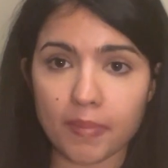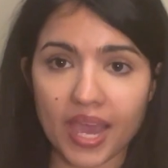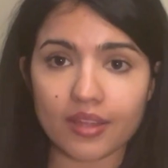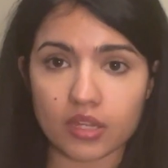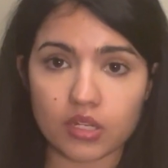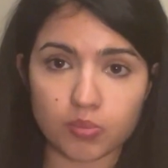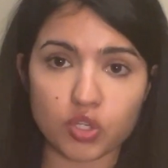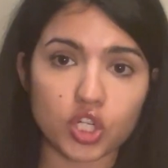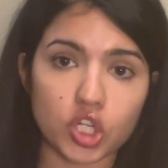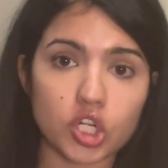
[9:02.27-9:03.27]
back that
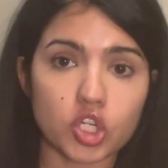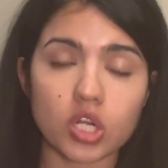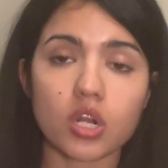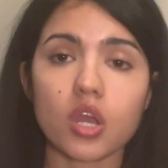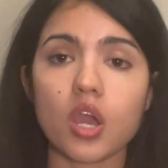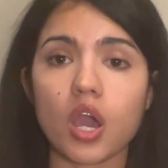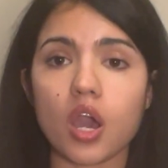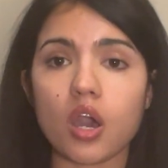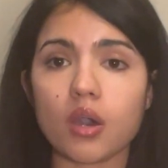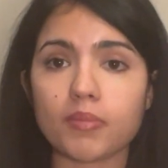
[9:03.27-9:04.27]
depreciation.
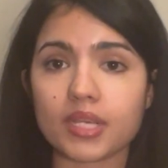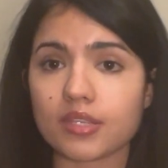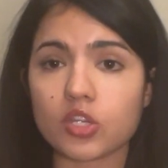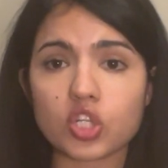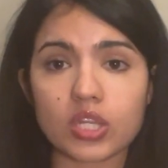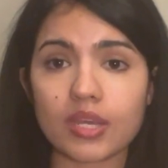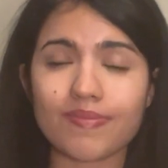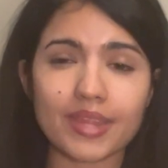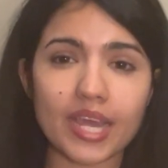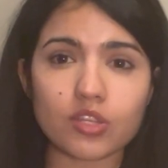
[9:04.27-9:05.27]
Essentially,
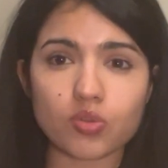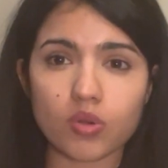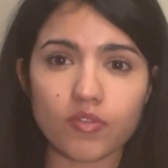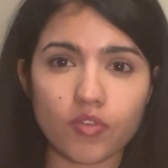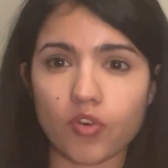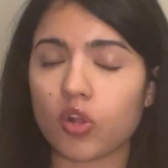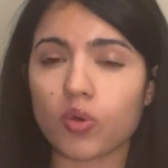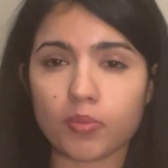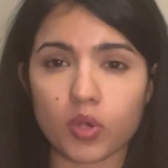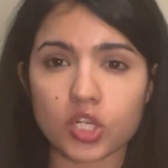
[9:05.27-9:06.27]
that's sort of a
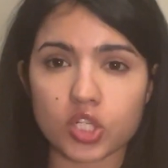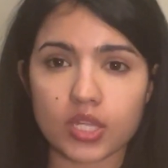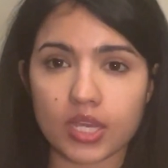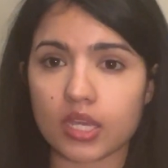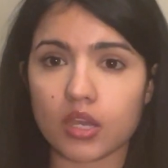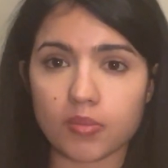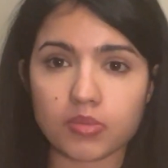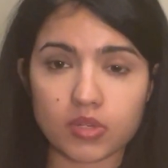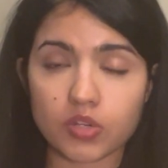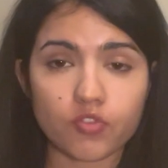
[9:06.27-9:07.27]
follow-up question that can come
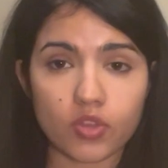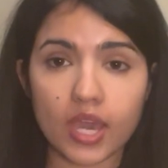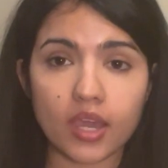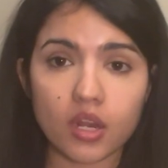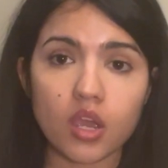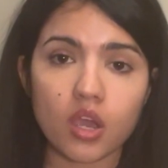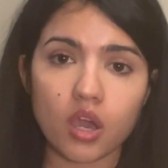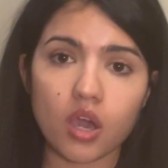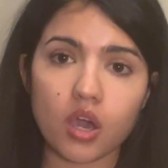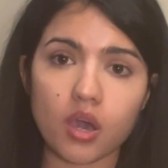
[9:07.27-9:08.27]
for that.
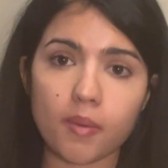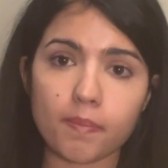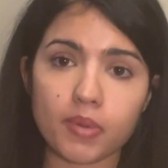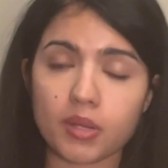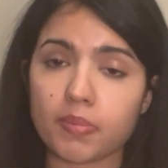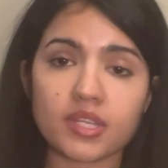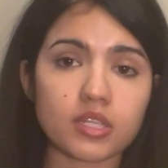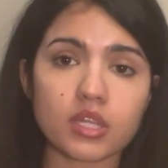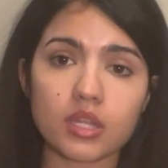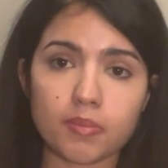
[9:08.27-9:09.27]
But
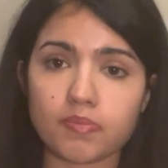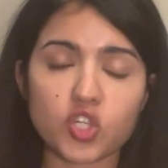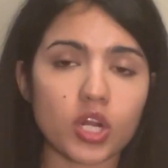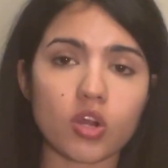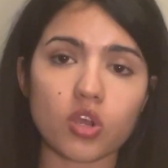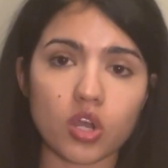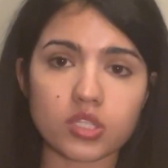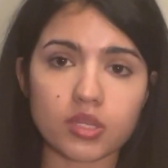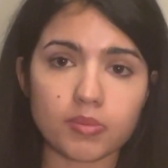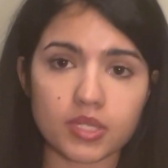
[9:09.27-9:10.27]
basically the generic
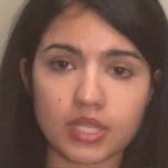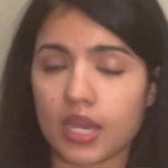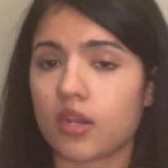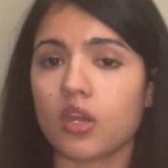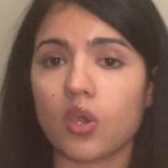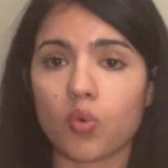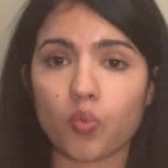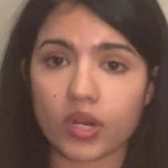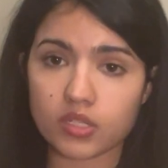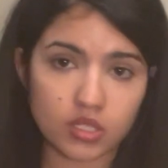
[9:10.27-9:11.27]
concept is that
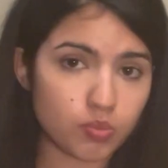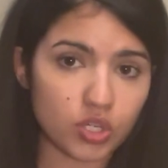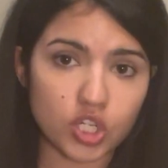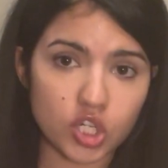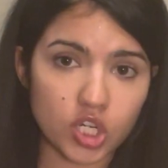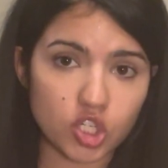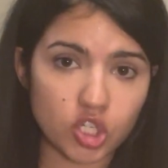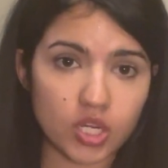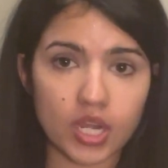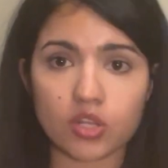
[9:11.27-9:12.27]
what is
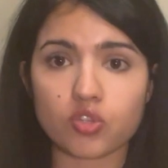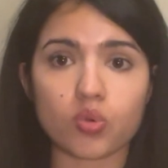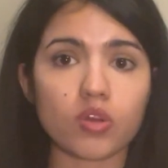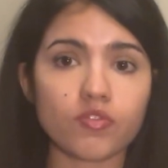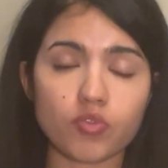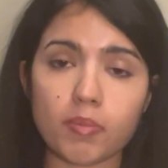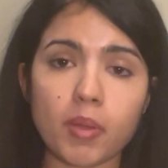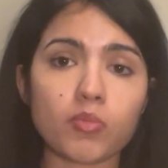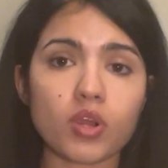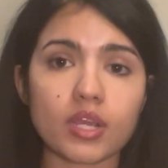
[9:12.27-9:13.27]
depreciation, and sort of
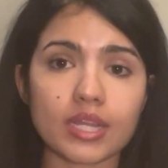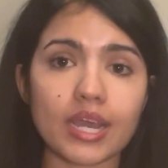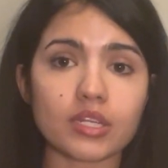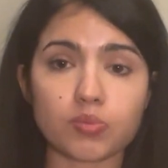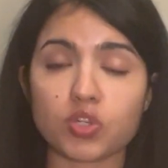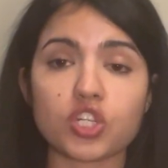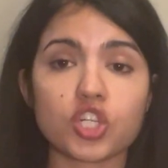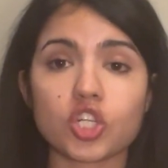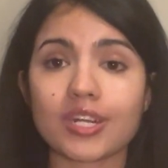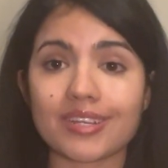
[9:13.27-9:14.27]
remembering that
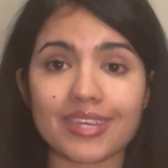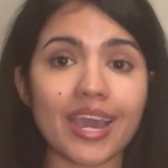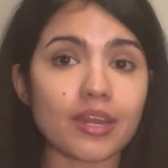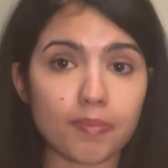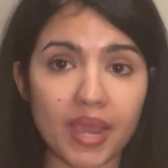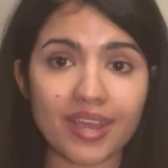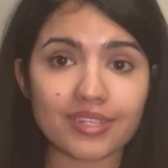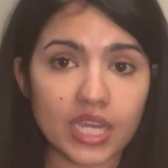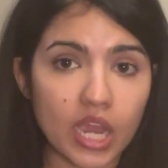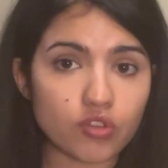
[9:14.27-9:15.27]
depreciation gets added back
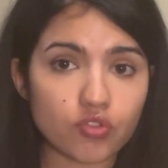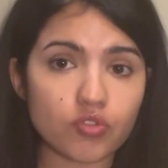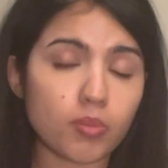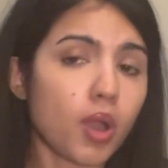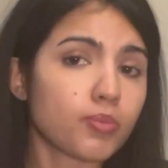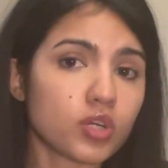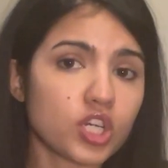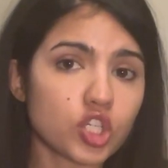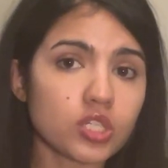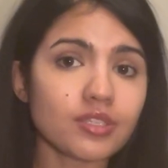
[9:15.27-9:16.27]
to cash flow from
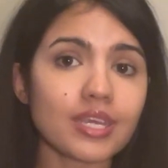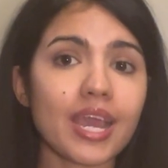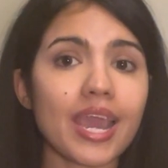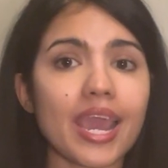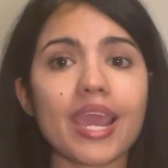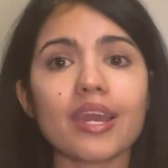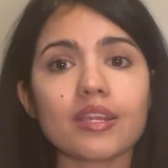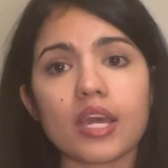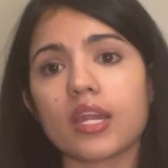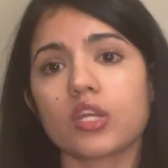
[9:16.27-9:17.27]
operations, and
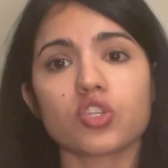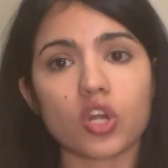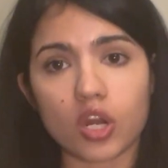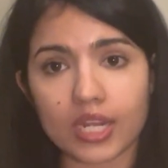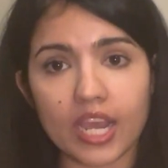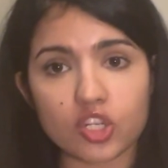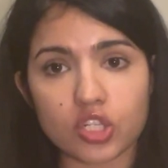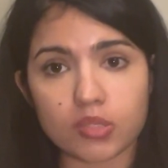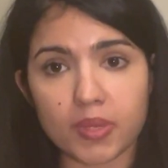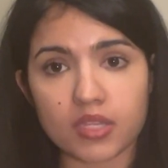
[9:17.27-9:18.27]
that it's a non-cash
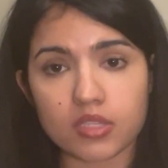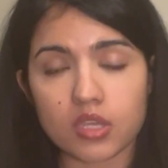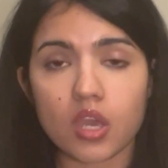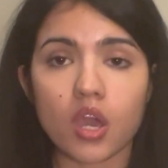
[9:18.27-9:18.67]
expense.